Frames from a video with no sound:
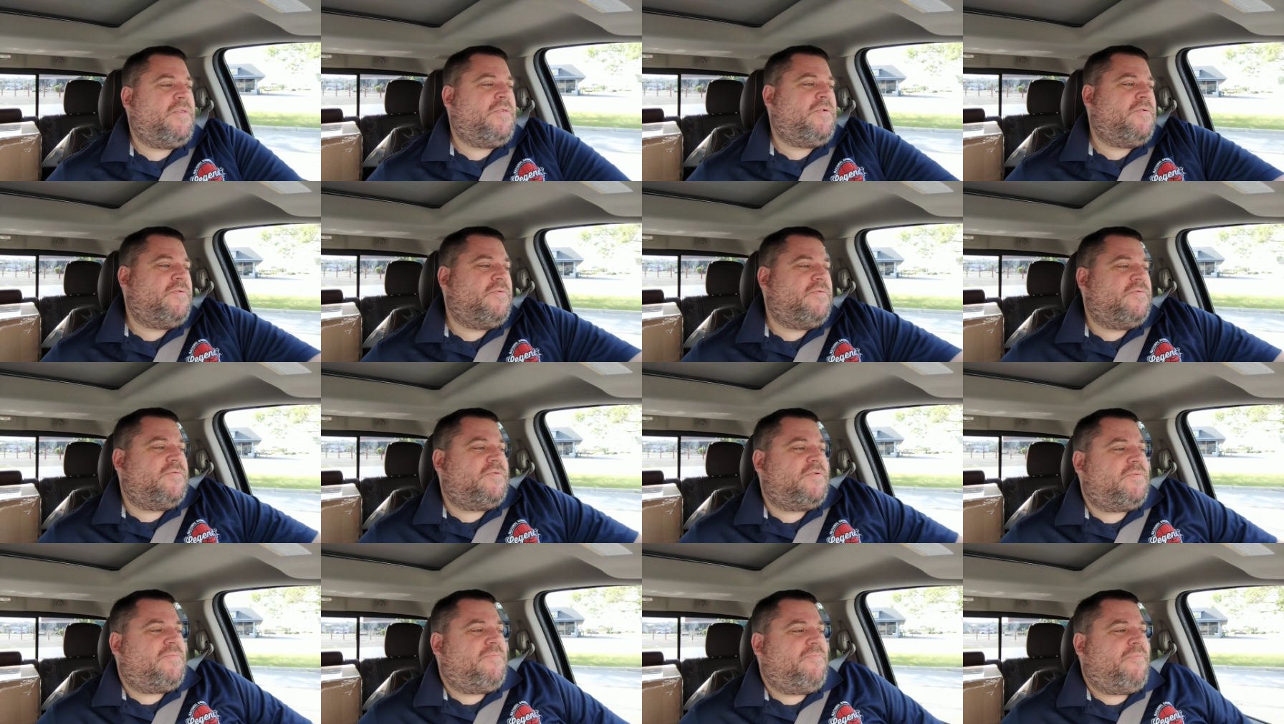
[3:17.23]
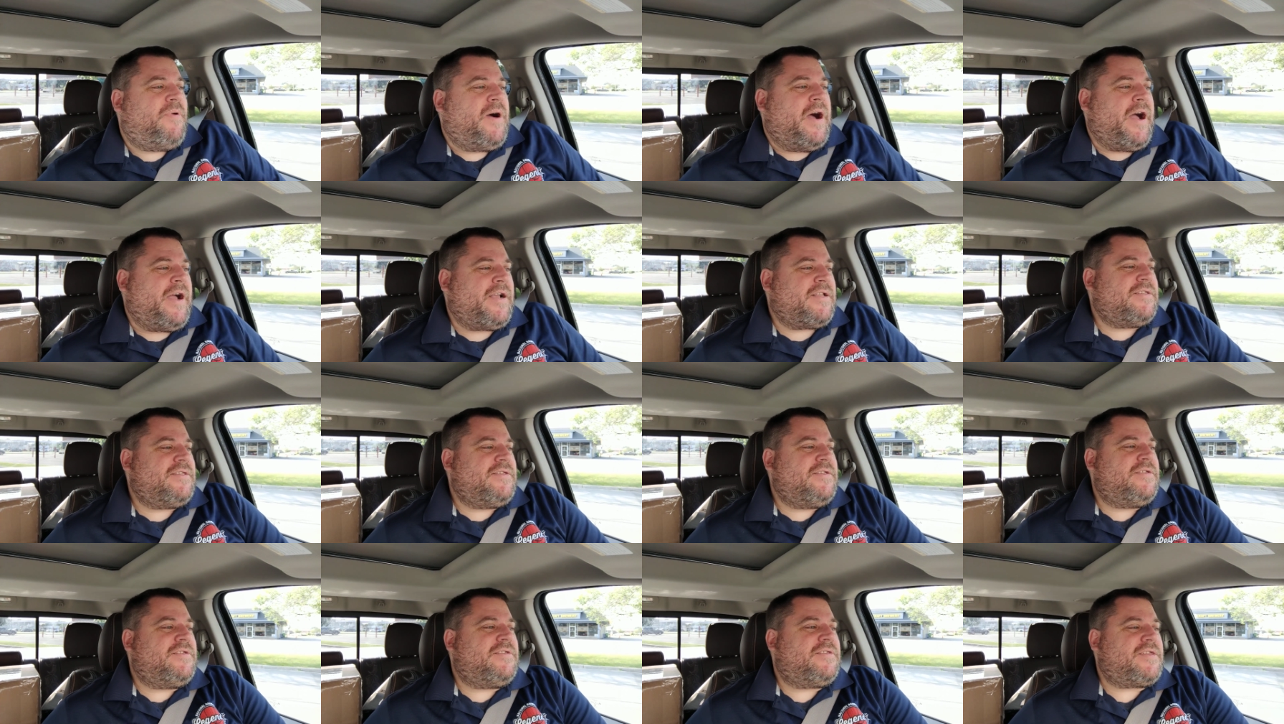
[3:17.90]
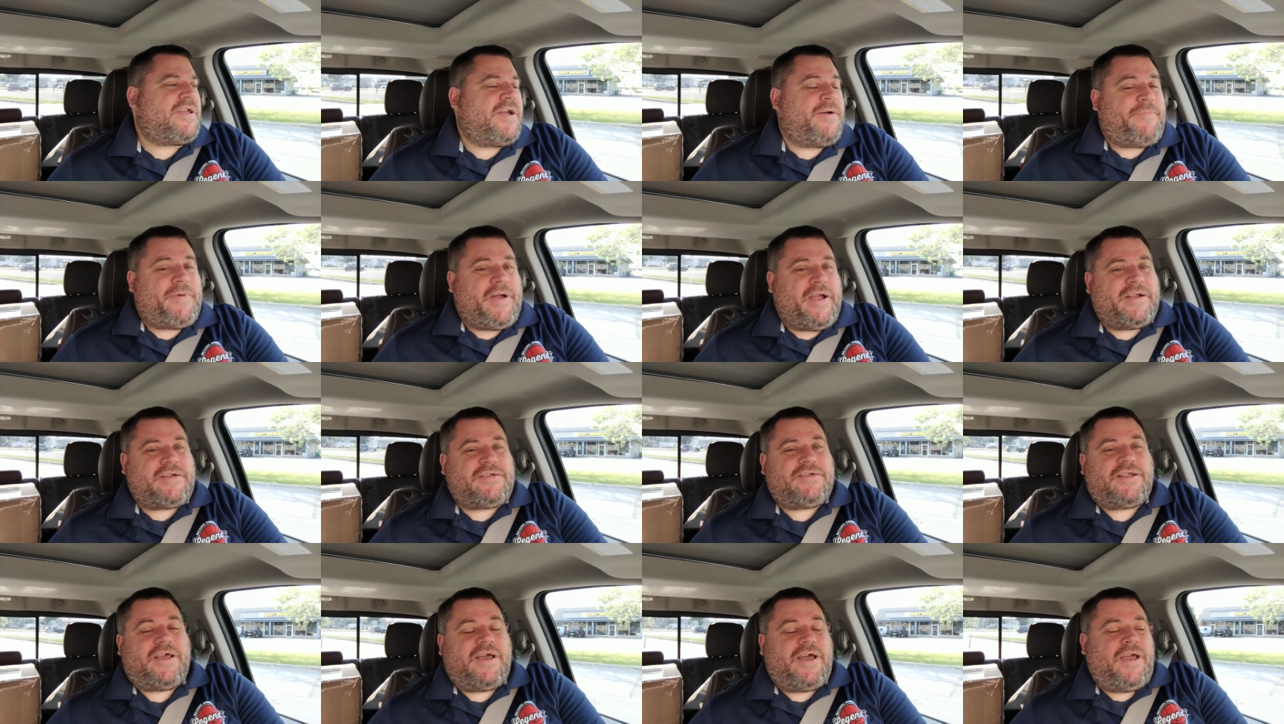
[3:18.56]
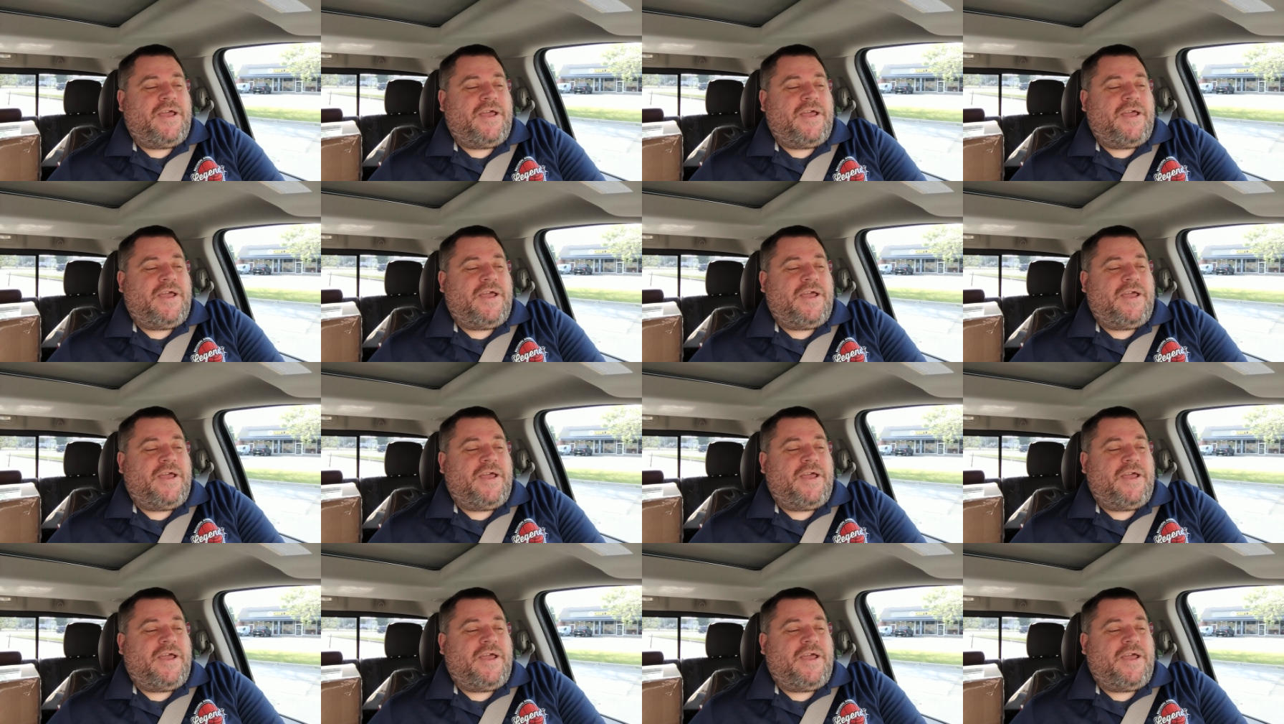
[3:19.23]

those boxes, I'm actually